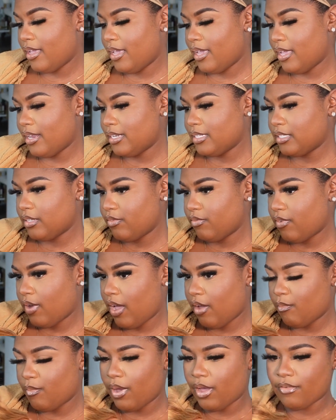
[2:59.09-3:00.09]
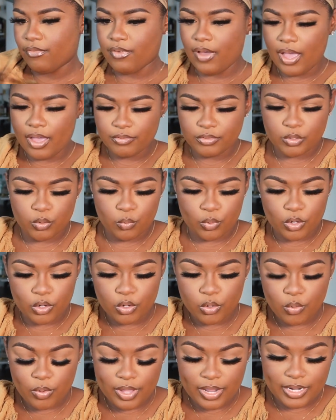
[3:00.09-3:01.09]
and it's a 5x5. So we're gonna
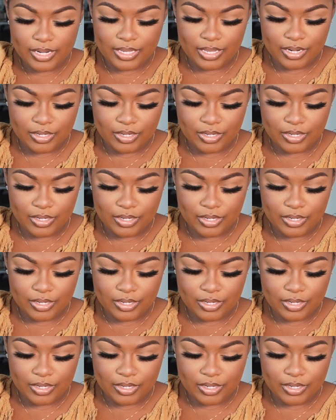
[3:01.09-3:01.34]
go ahead and get